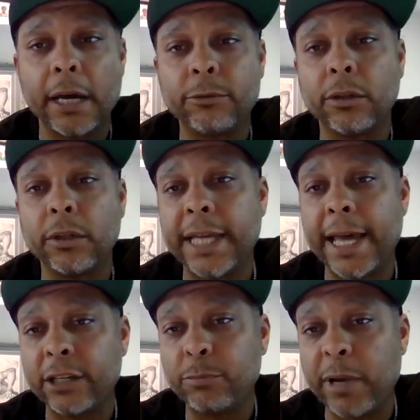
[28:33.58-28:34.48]
So the
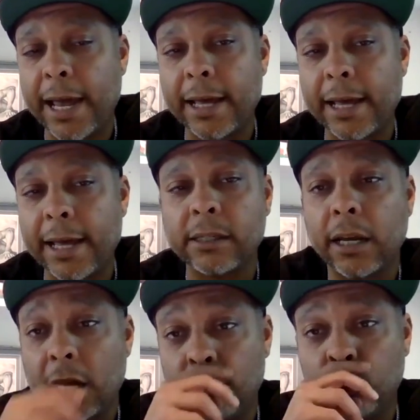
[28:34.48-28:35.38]
Tash
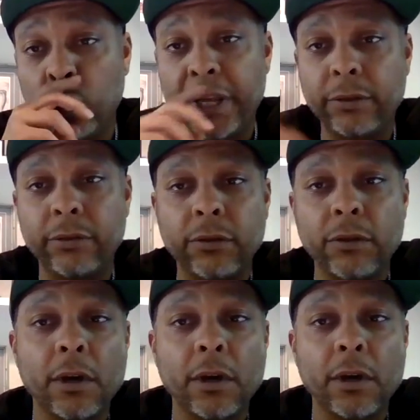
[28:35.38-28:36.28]
Pass comes with
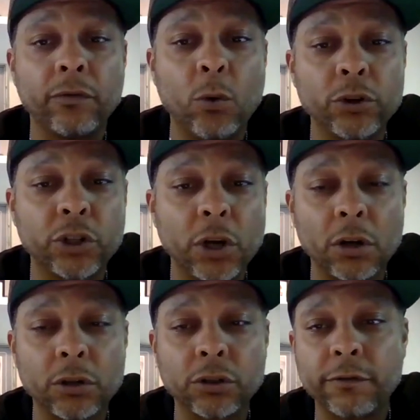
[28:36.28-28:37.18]
4
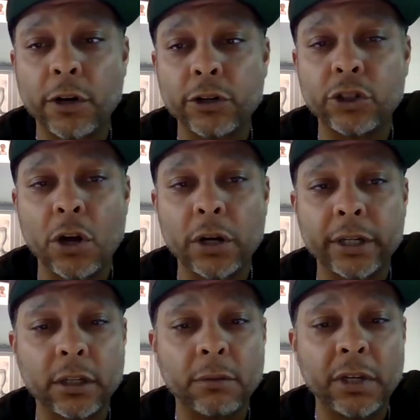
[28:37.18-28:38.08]
songs. The first song
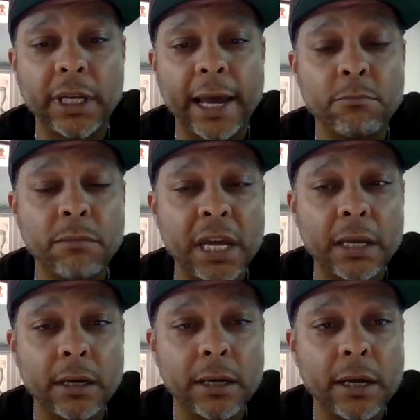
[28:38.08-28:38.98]
is going to be at
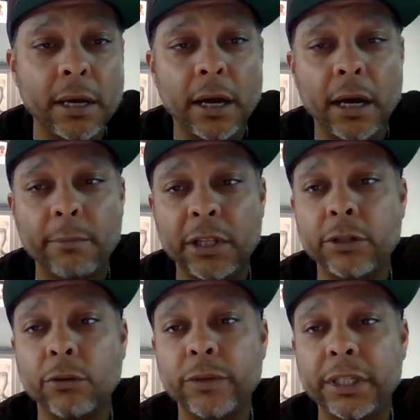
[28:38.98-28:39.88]
mint, and then
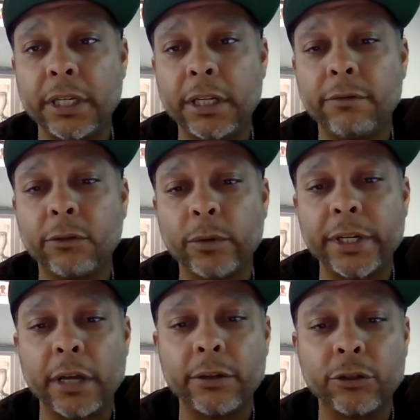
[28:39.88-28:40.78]
you'll receive
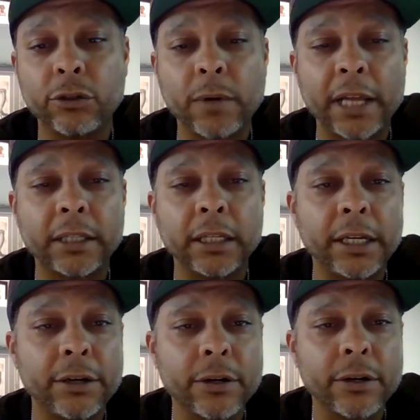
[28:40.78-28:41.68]
3 others throughout the
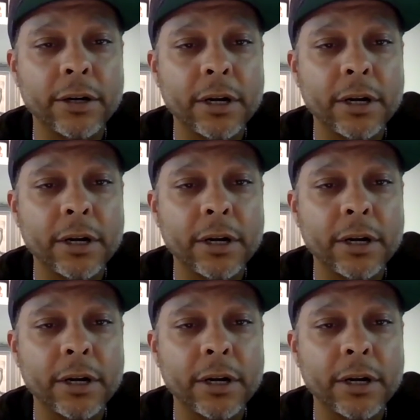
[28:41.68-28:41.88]
year.